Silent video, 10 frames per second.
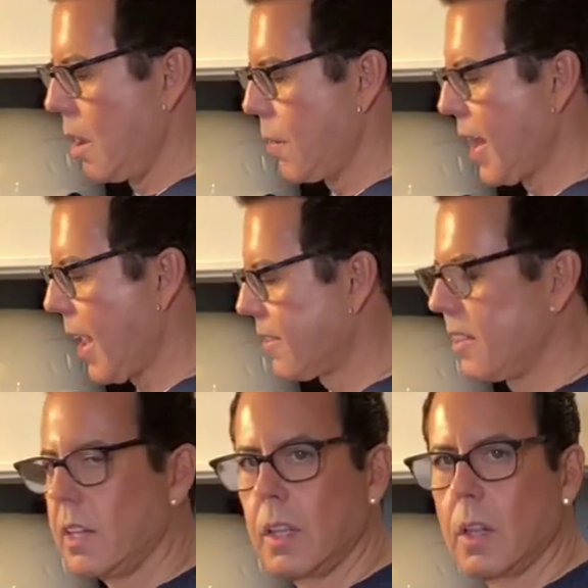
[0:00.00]

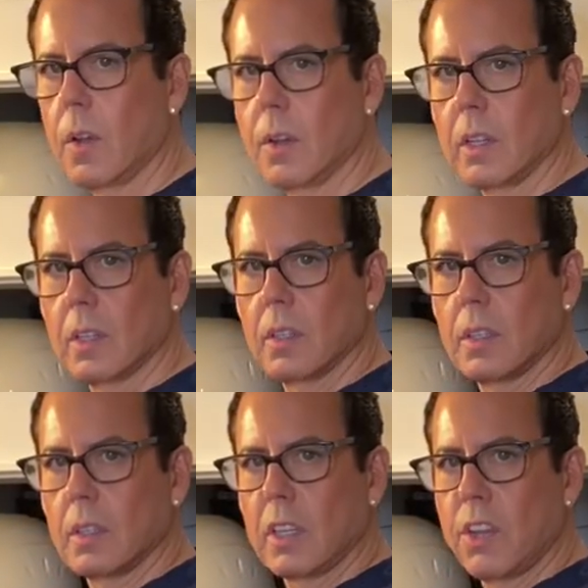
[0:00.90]
relaxing, you know,
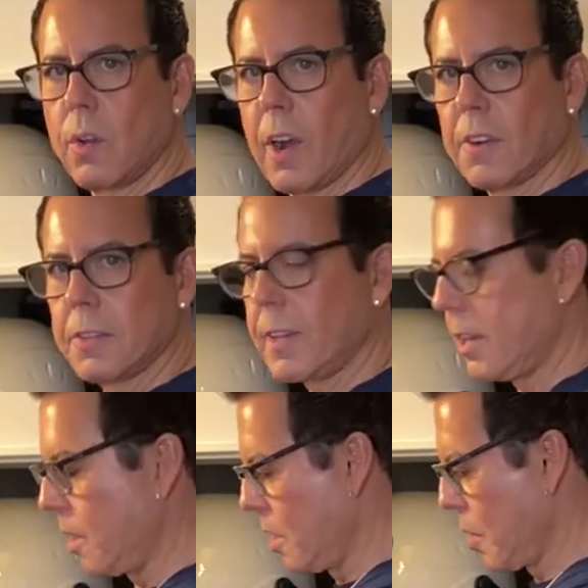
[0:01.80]
in your arsenal.
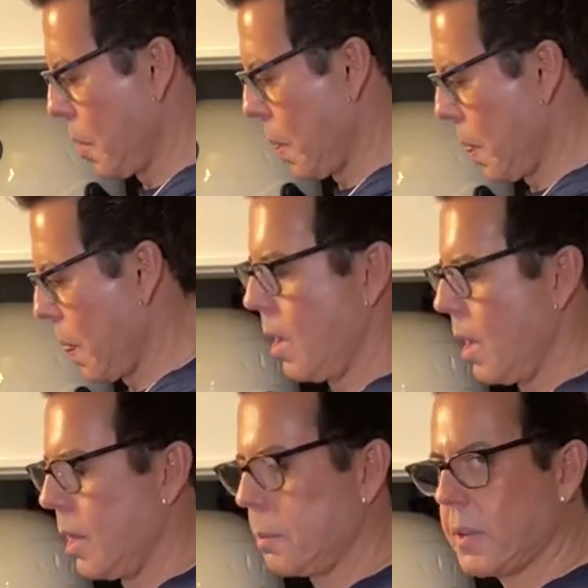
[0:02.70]

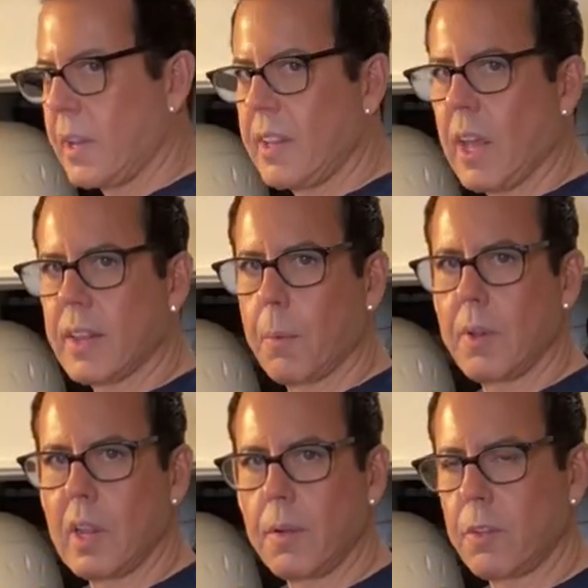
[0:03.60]
Especially now that we're
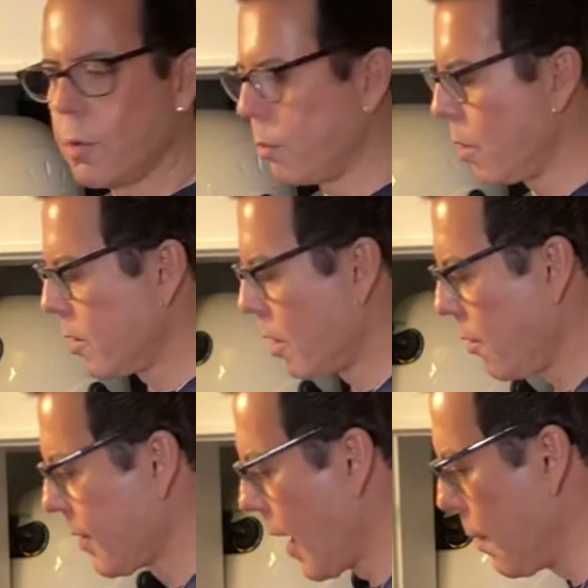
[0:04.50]
living through
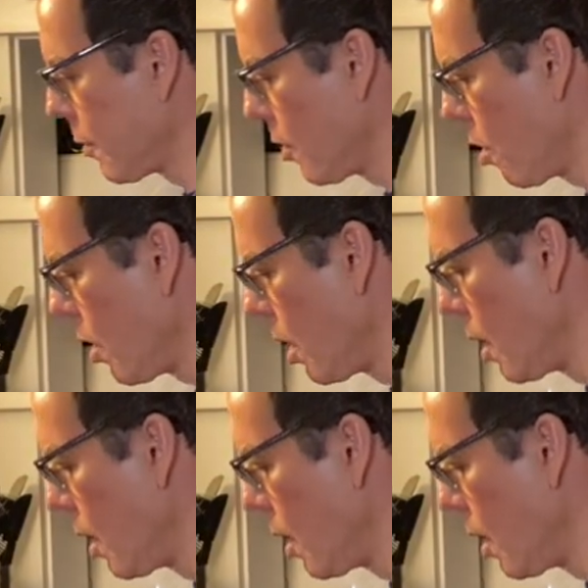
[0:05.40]
tough times, you know,